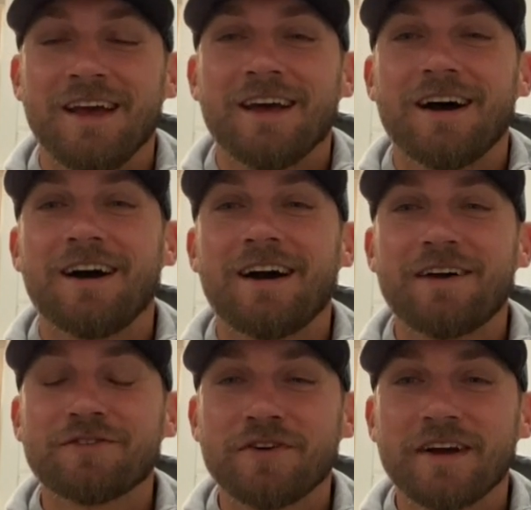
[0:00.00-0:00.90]
Uh,
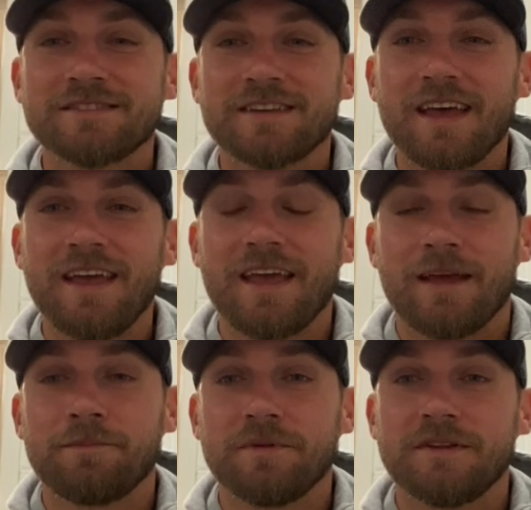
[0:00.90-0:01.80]
have a great day,
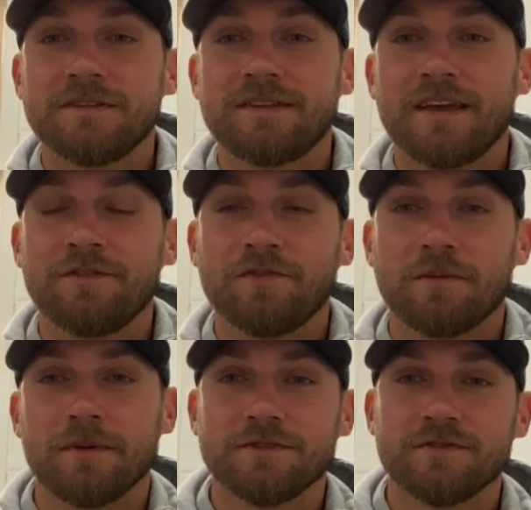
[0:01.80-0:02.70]
and please stand
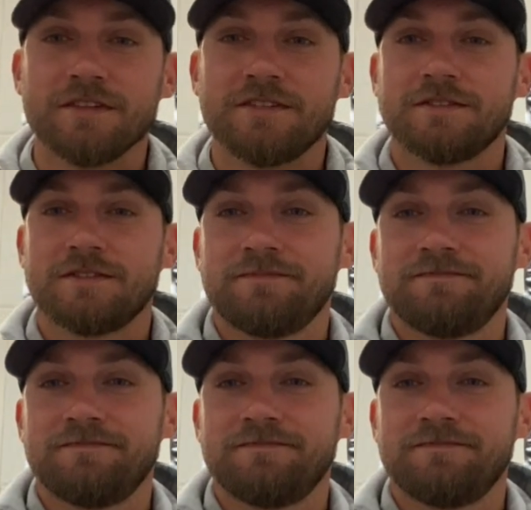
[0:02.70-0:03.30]
for the Pledge of Allegiance.